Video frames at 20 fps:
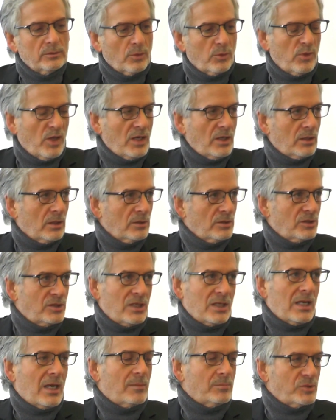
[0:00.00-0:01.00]
think
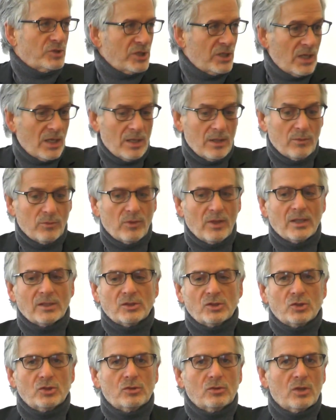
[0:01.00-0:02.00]
TMZ,
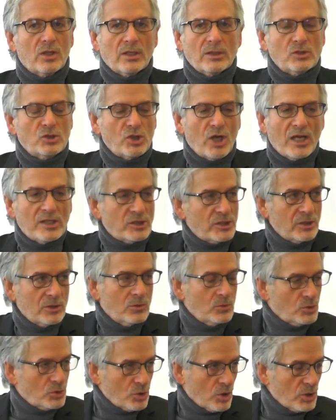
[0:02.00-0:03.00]
think Chasing
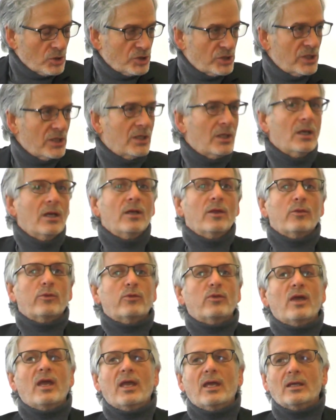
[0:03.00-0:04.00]
New Jersey,
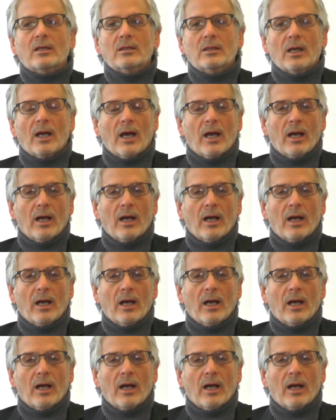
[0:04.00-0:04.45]
think